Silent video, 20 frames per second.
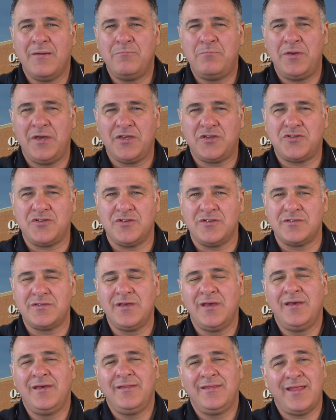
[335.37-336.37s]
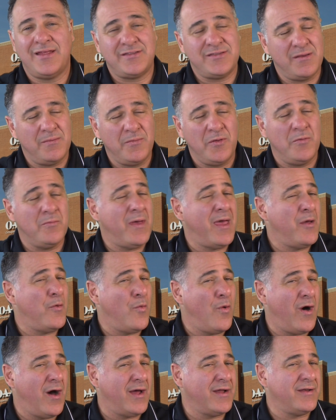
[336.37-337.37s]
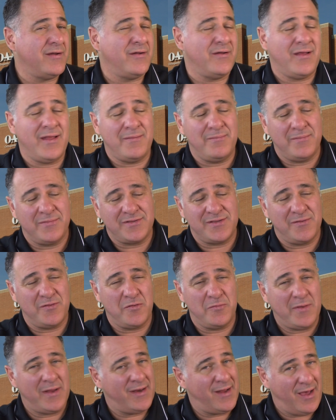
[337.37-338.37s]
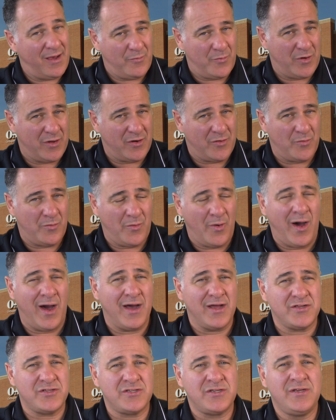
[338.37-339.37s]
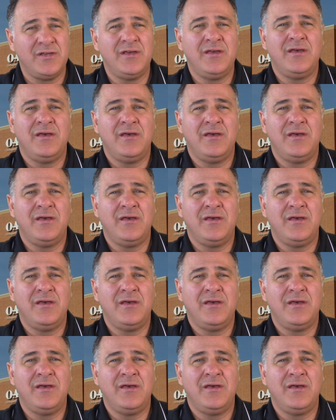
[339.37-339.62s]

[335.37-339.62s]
pictures that some of you may want and some of you may not want to watch.